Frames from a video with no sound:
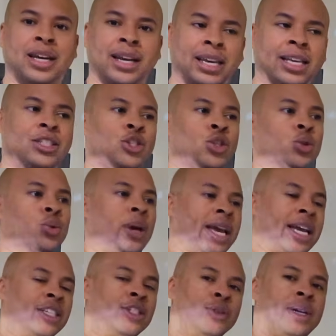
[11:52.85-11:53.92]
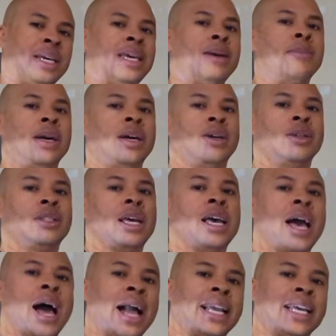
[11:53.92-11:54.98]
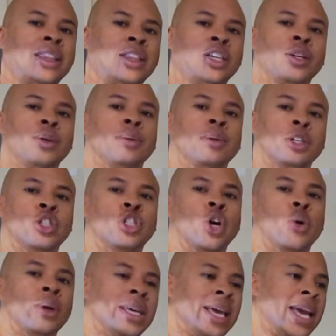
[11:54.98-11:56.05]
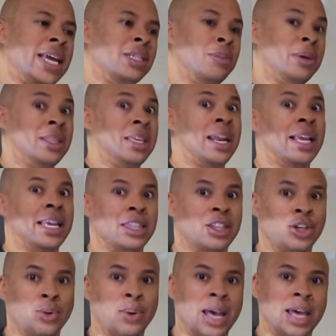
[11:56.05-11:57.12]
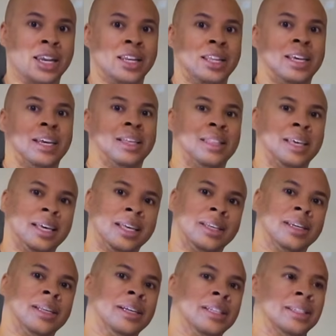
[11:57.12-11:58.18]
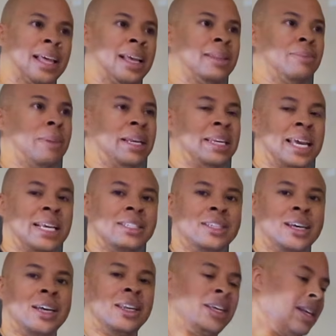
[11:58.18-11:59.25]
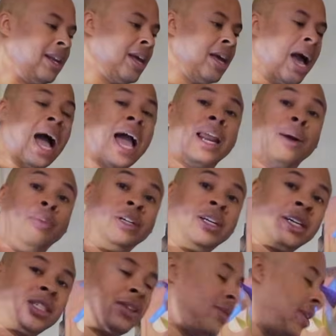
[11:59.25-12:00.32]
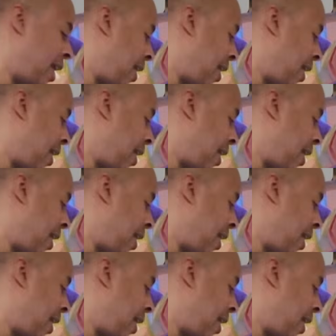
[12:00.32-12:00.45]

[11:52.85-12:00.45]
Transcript: I get to answer emails. I get to show engagement. Then I get to do editing. And then it's like my day's done and I had a productive day.